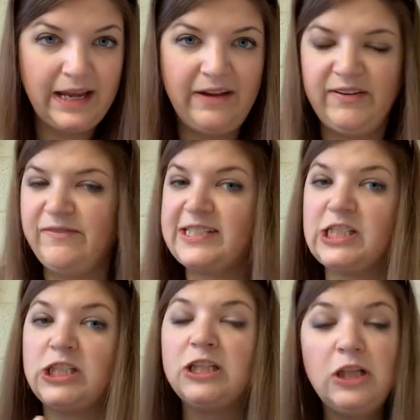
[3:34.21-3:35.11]
Even if it's
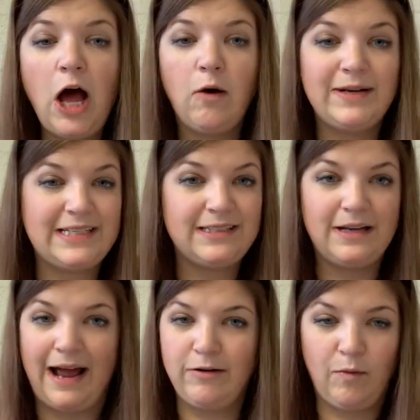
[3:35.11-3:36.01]
slow,
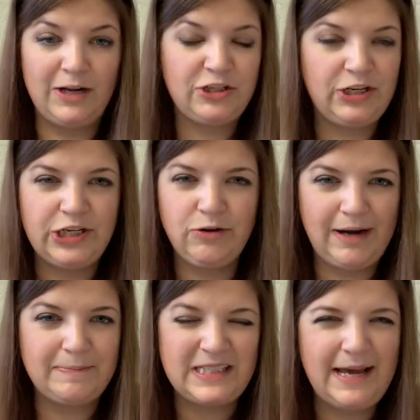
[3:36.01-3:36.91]
I don't want you to do it
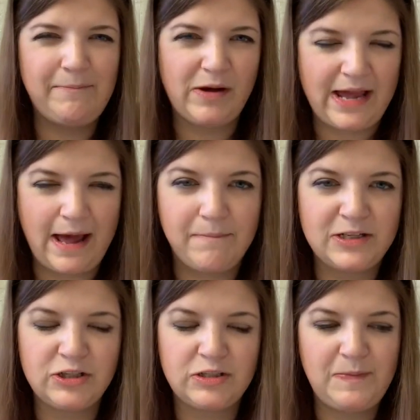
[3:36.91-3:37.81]
up to tempo yet,
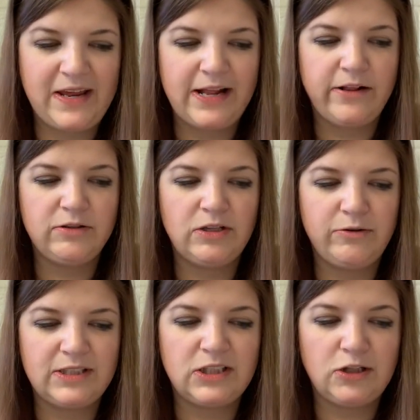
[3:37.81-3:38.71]
but you're speaking those
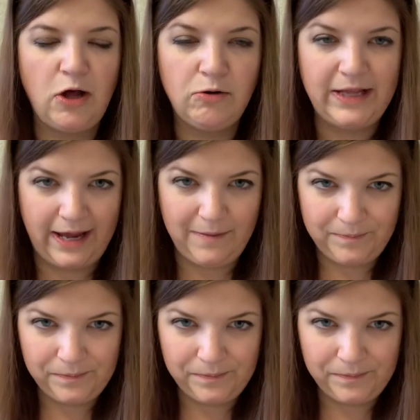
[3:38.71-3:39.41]
notes slowly.